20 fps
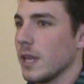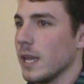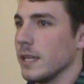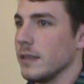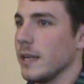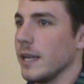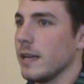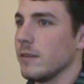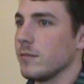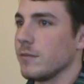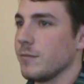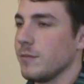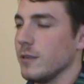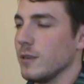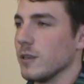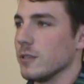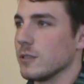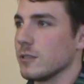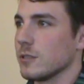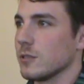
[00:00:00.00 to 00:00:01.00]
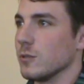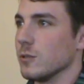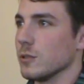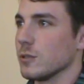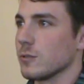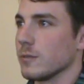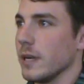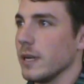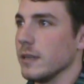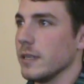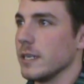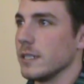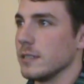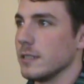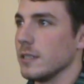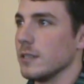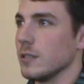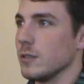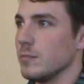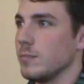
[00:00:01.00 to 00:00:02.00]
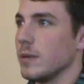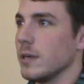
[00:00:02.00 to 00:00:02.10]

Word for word: and they have a few other schools around there too,